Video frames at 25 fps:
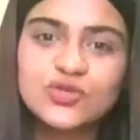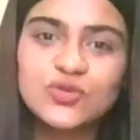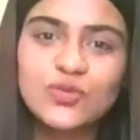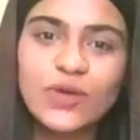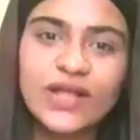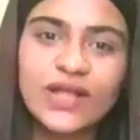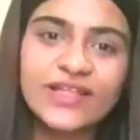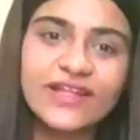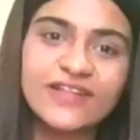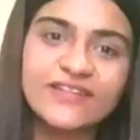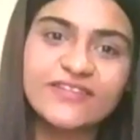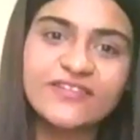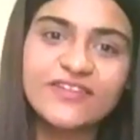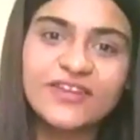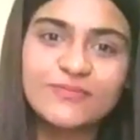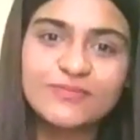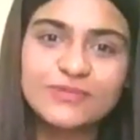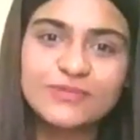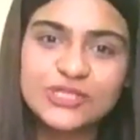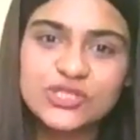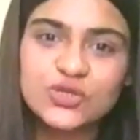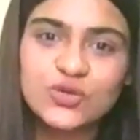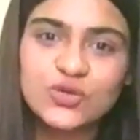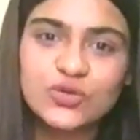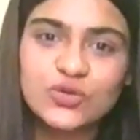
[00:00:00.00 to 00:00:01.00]
to another
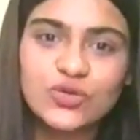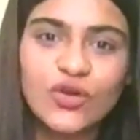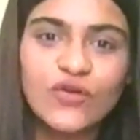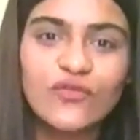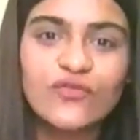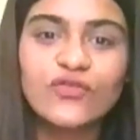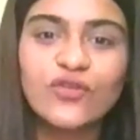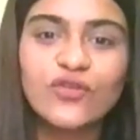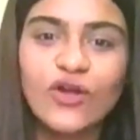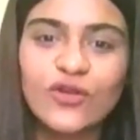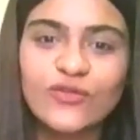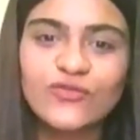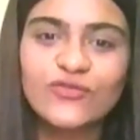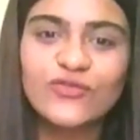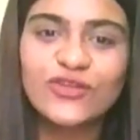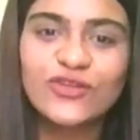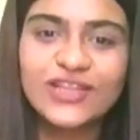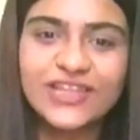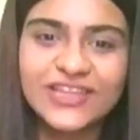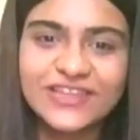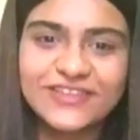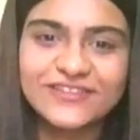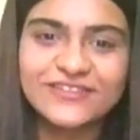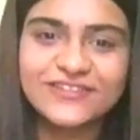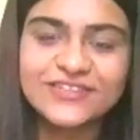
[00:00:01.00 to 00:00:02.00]
episode of Thoughtful
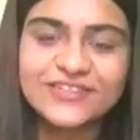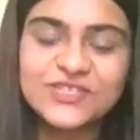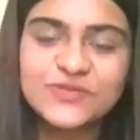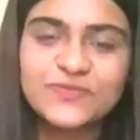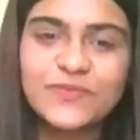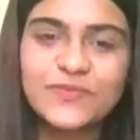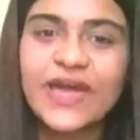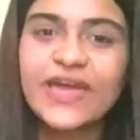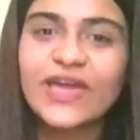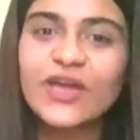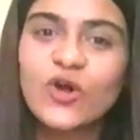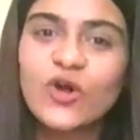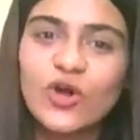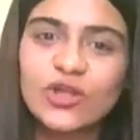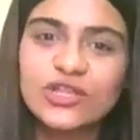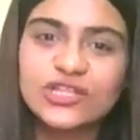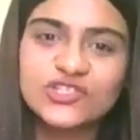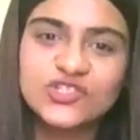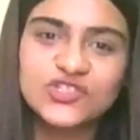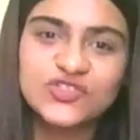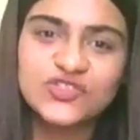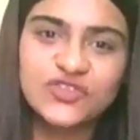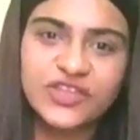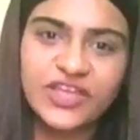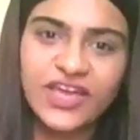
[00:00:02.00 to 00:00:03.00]
Leaders by
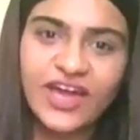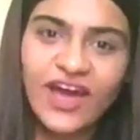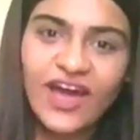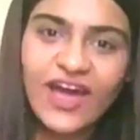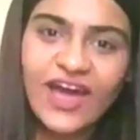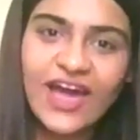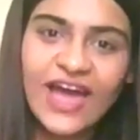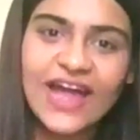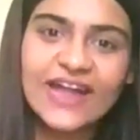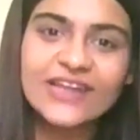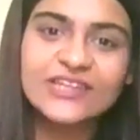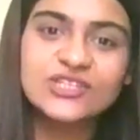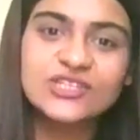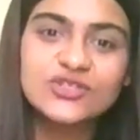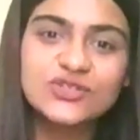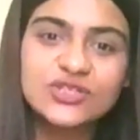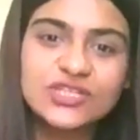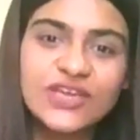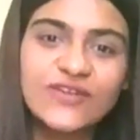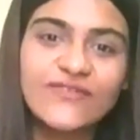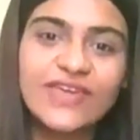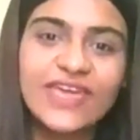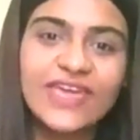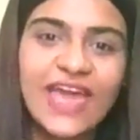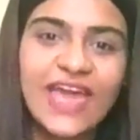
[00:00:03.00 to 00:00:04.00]
Collegedunia. And
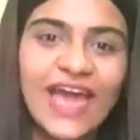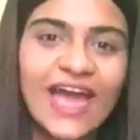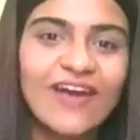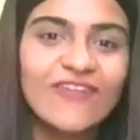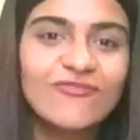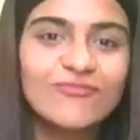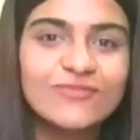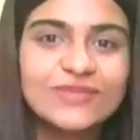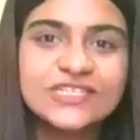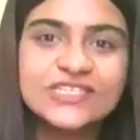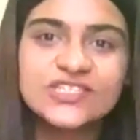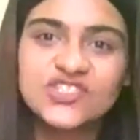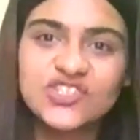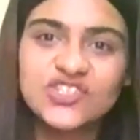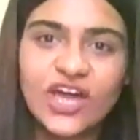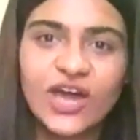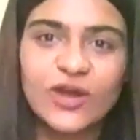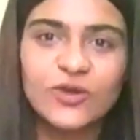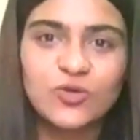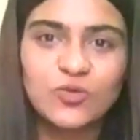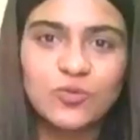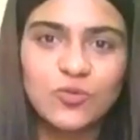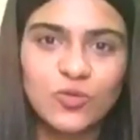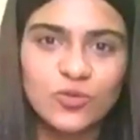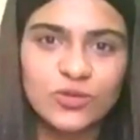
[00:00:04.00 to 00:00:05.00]
today we have Ms.
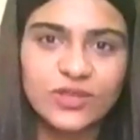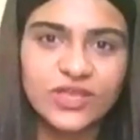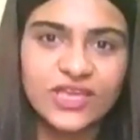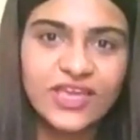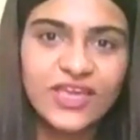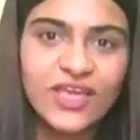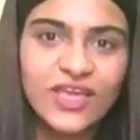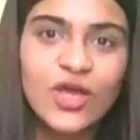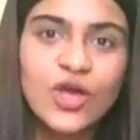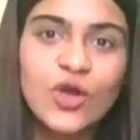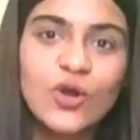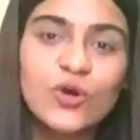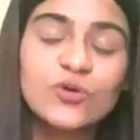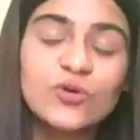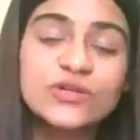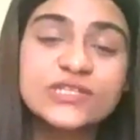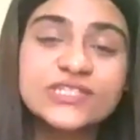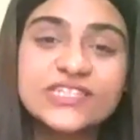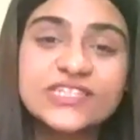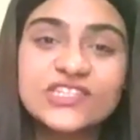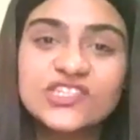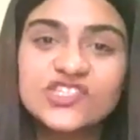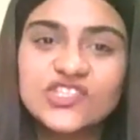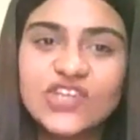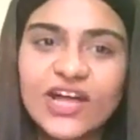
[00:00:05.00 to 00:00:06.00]
Charu Modi, who
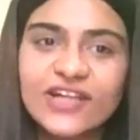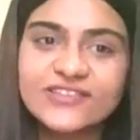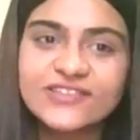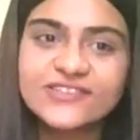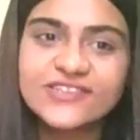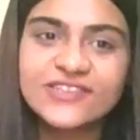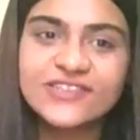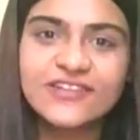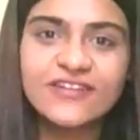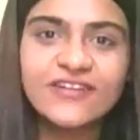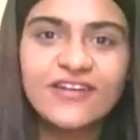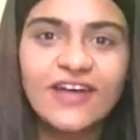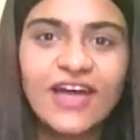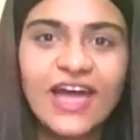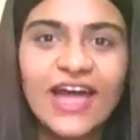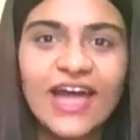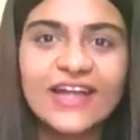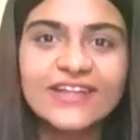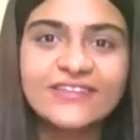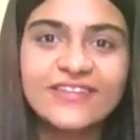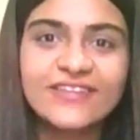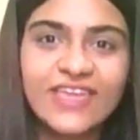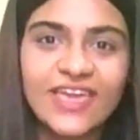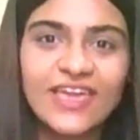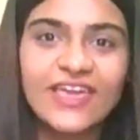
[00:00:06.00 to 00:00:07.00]
is the Chancellor
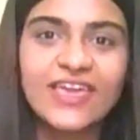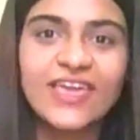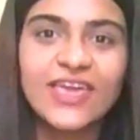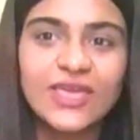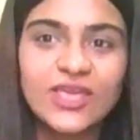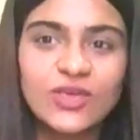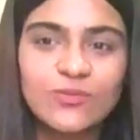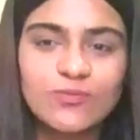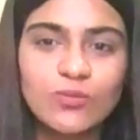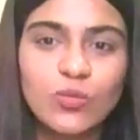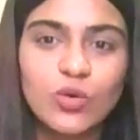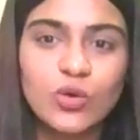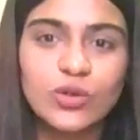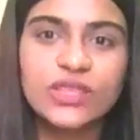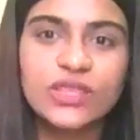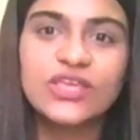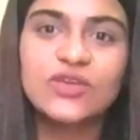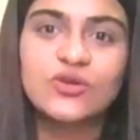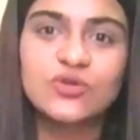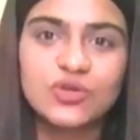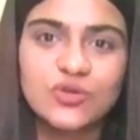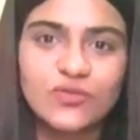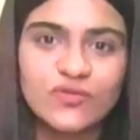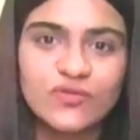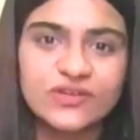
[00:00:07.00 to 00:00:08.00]
at KK Modi
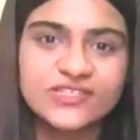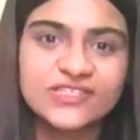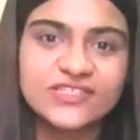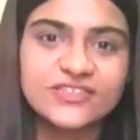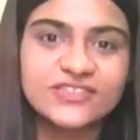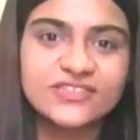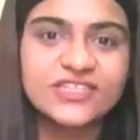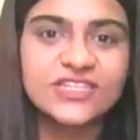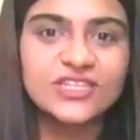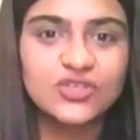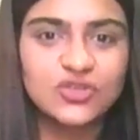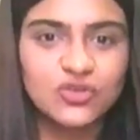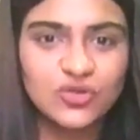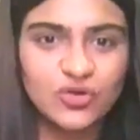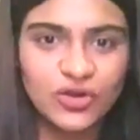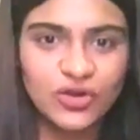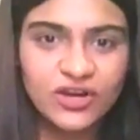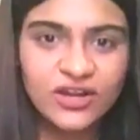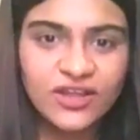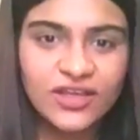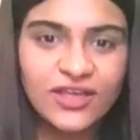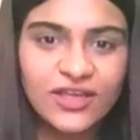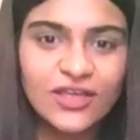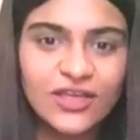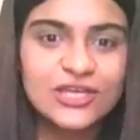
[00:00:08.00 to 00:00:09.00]
University,
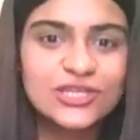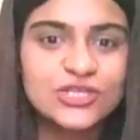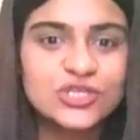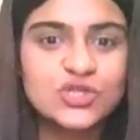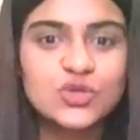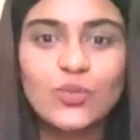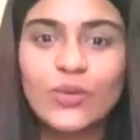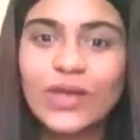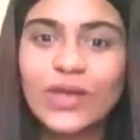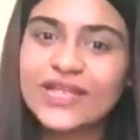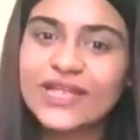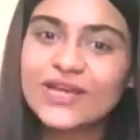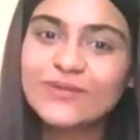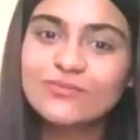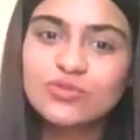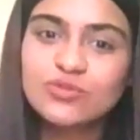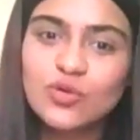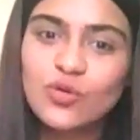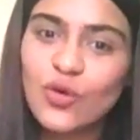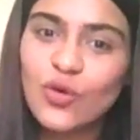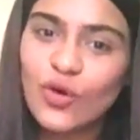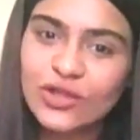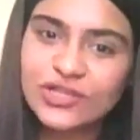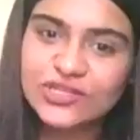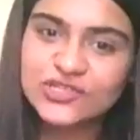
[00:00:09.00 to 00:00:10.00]
Durg. So, welcome
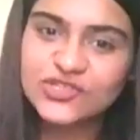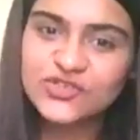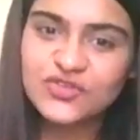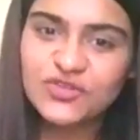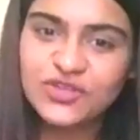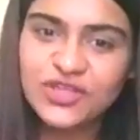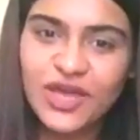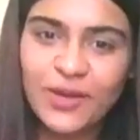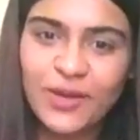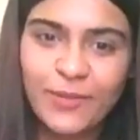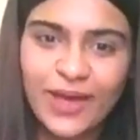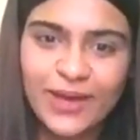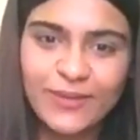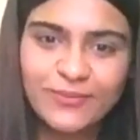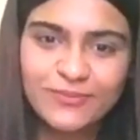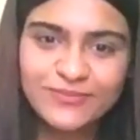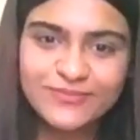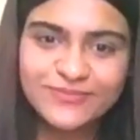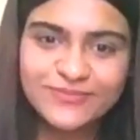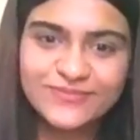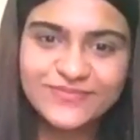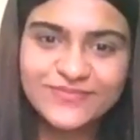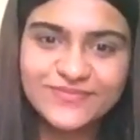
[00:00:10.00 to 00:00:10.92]
to Collegedunia, ma'am.